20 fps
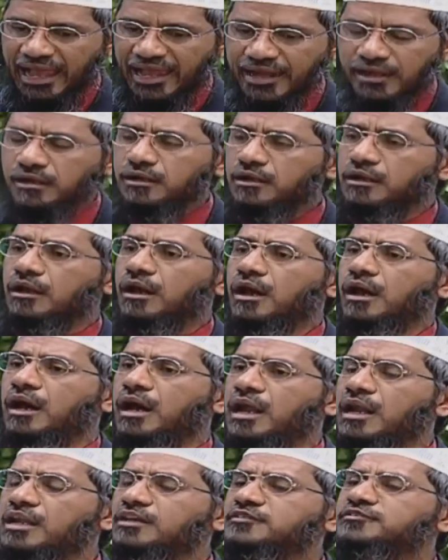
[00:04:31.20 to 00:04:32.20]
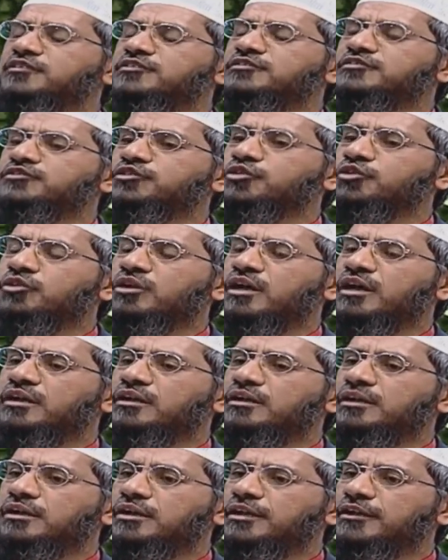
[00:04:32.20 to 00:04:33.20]
And Allah says in the
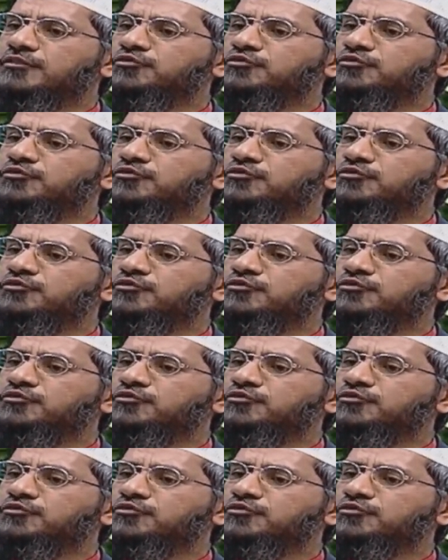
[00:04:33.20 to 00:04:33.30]
Quran